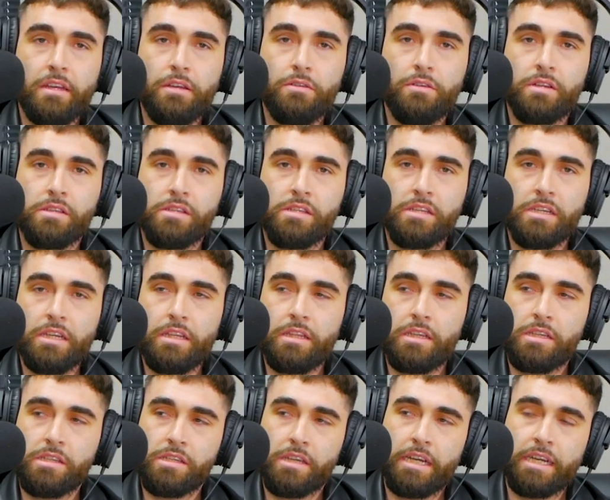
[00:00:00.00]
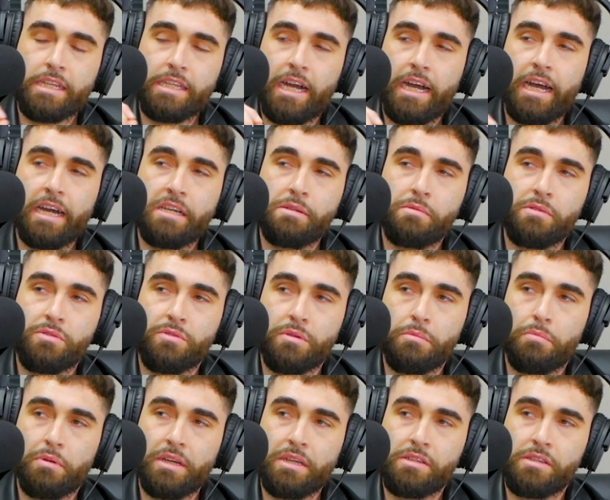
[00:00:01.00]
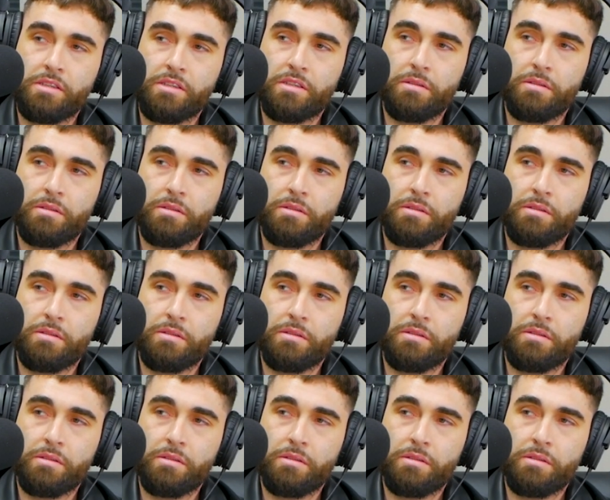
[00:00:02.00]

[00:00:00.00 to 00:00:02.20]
that you can see these like ties between places